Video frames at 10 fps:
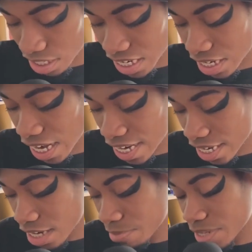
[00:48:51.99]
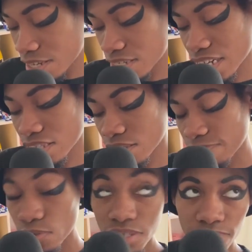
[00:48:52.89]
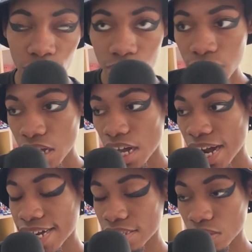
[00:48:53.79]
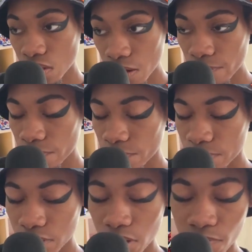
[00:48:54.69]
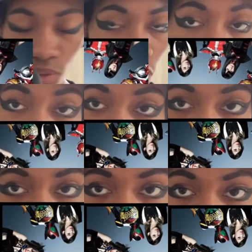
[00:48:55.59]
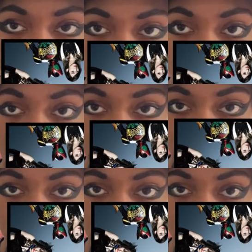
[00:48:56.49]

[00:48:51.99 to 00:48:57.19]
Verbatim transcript: And I got it because I, first of all, I love, love, love the CD only cover.